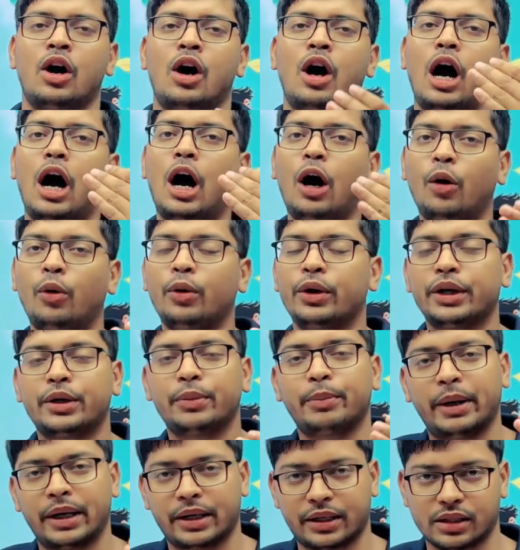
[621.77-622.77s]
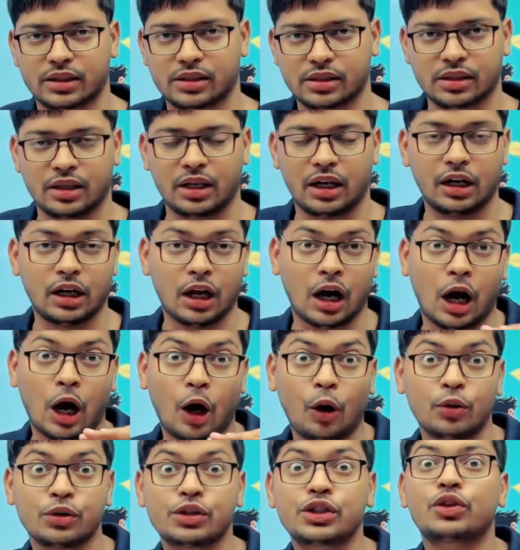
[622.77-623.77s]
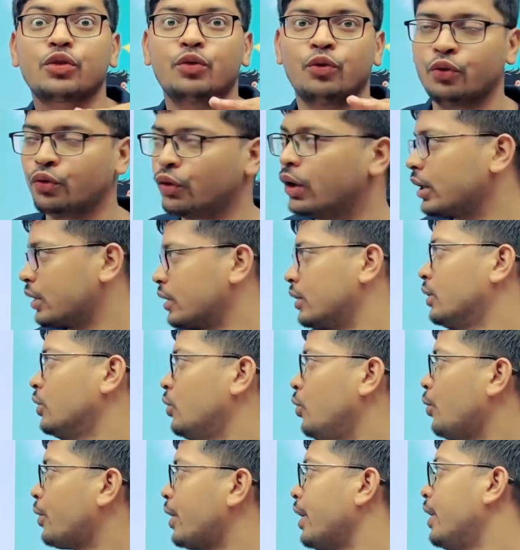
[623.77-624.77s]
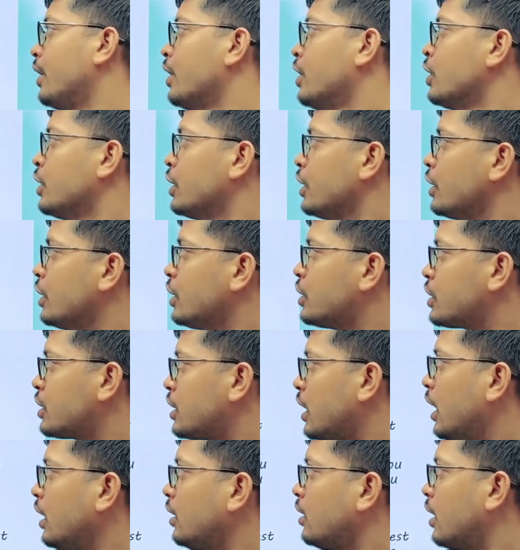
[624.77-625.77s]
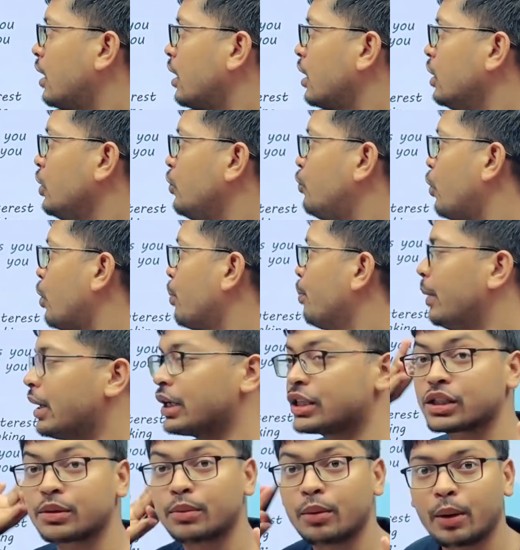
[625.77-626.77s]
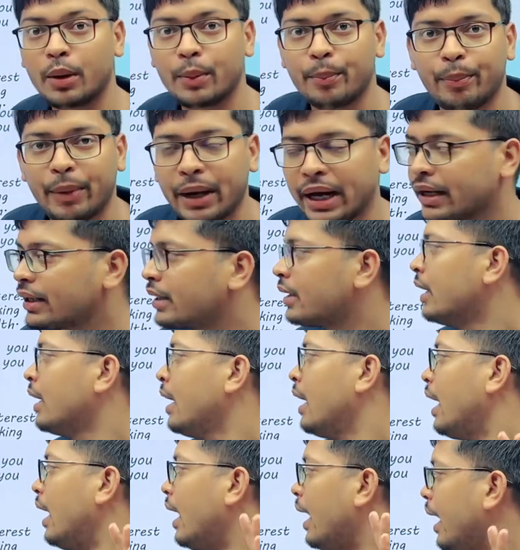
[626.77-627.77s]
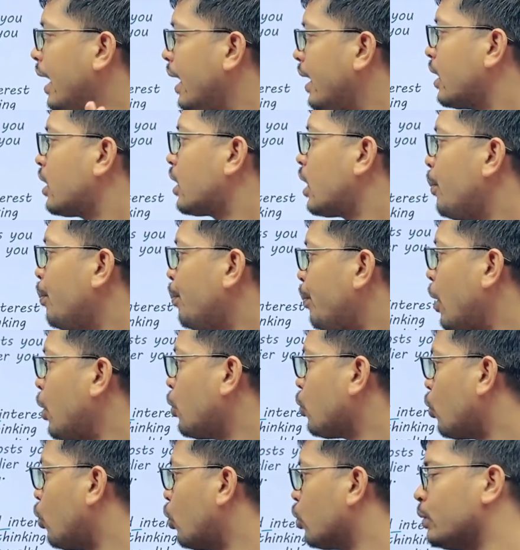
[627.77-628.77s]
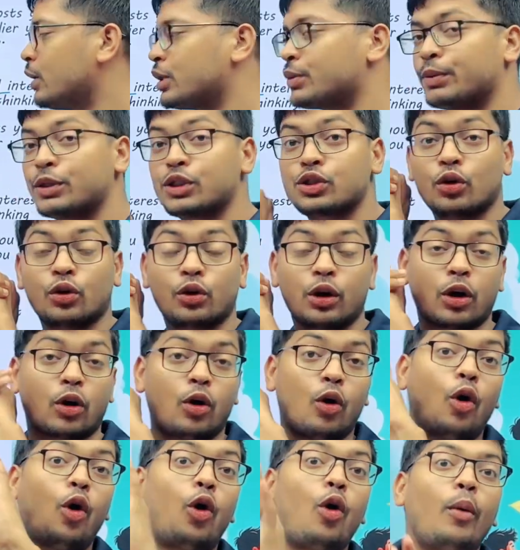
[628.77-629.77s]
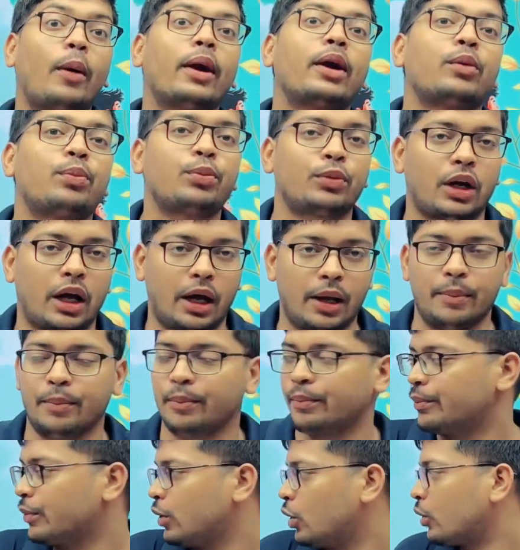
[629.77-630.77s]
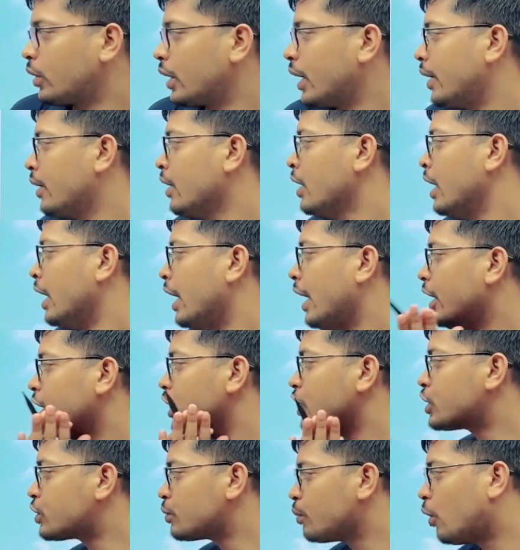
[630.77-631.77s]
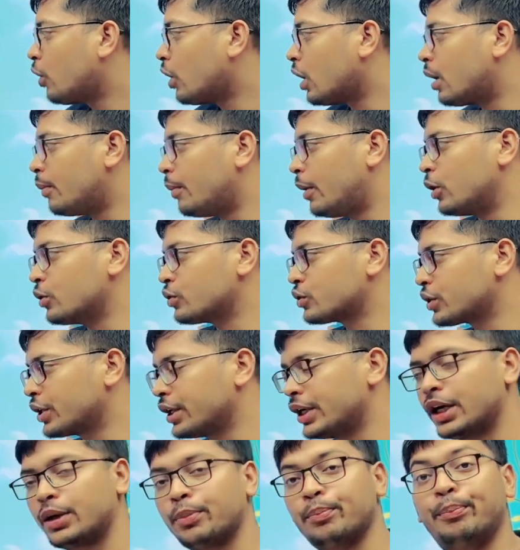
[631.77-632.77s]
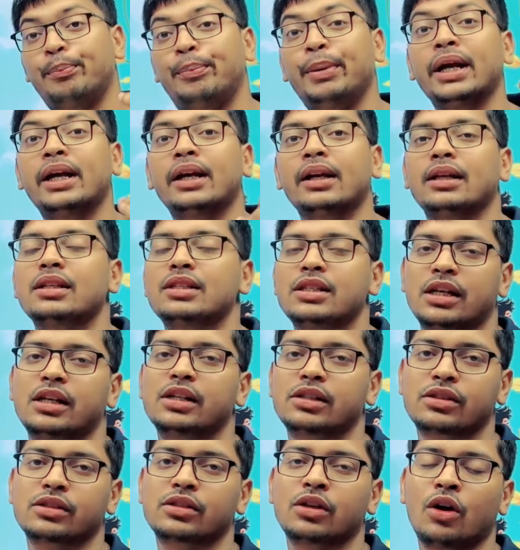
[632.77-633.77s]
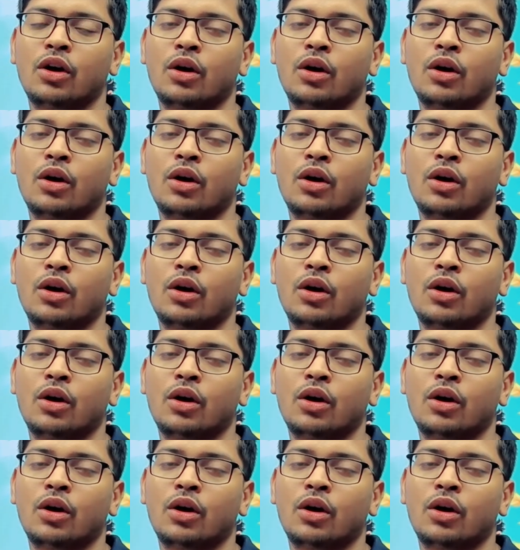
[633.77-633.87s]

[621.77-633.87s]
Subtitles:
how it matters and how it work. Okay, start early for maximum impact, and compound always wins over time. Okay, and small amounts create big results.